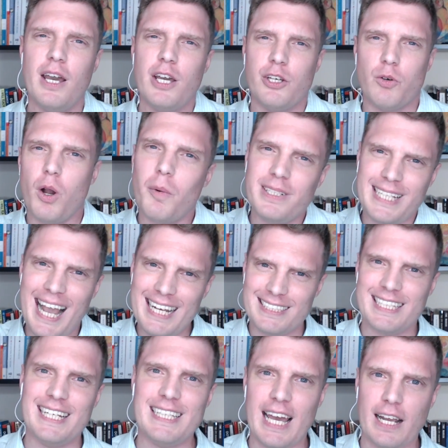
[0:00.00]
you're always
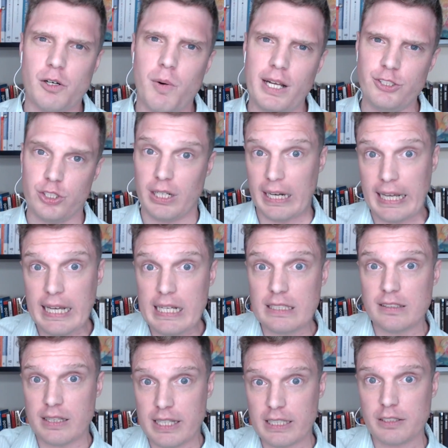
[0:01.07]
asking that question,
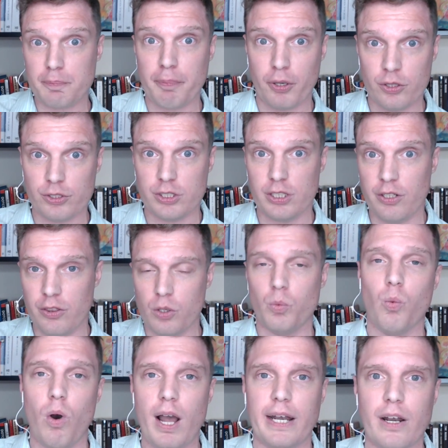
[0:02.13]
is this person the
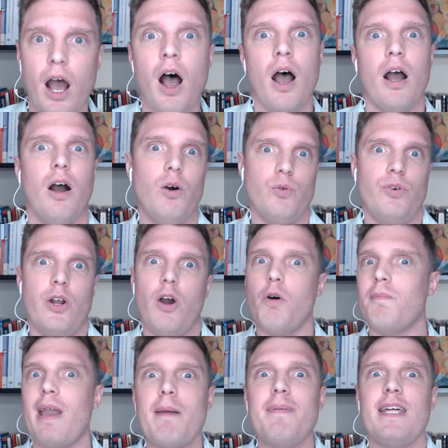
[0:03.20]
one? Oh
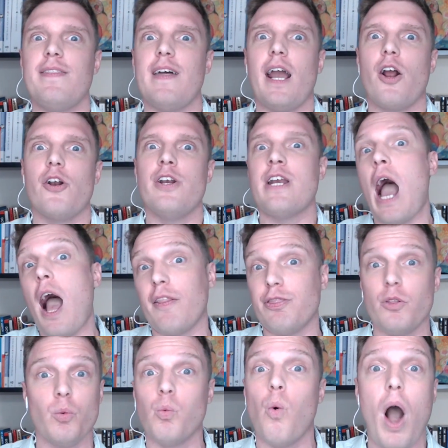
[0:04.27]
no, maybe they're not
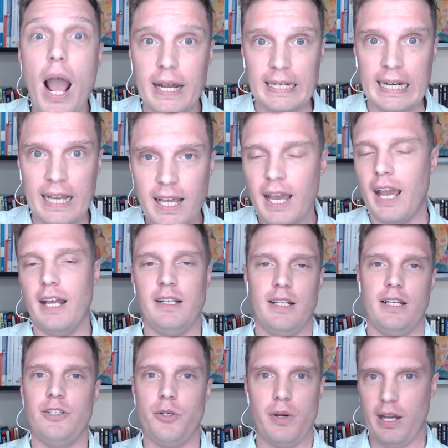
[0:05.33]
the one. And
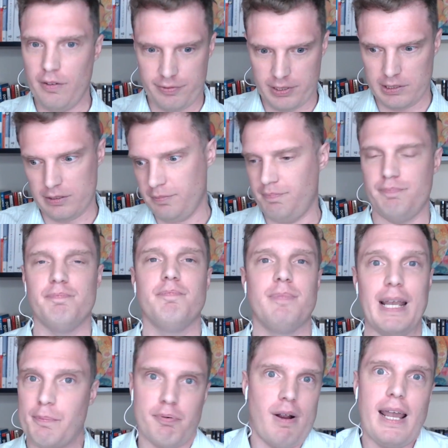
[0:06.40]
then you have to...
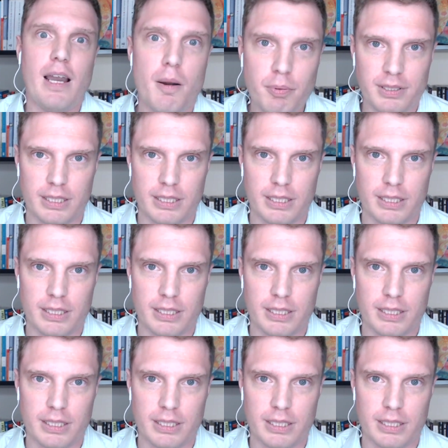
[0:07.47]
You break up with